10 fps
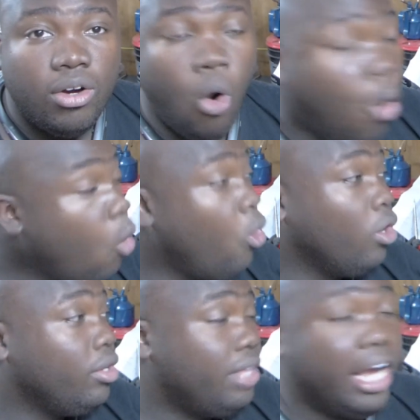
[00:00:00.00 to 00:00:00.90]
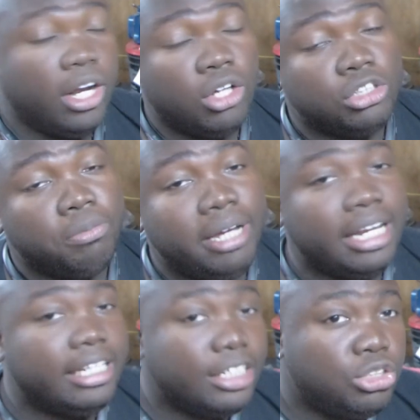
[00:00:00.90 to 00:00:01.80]
or that could also mean
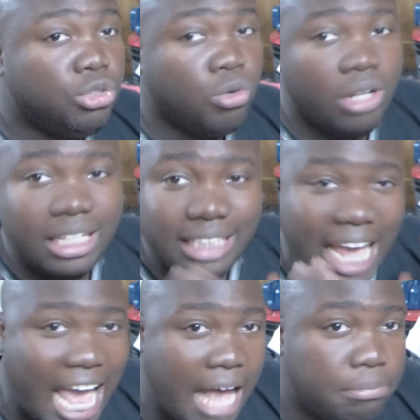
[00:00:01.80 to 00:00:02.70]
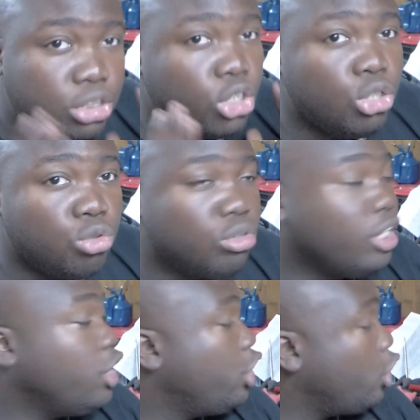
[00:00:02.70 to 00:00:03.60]
that this tool is
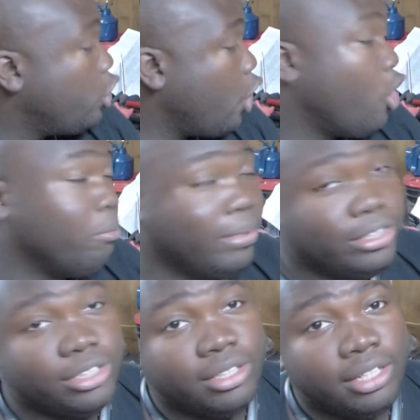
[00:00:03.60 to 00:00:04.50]
absolutely garbage.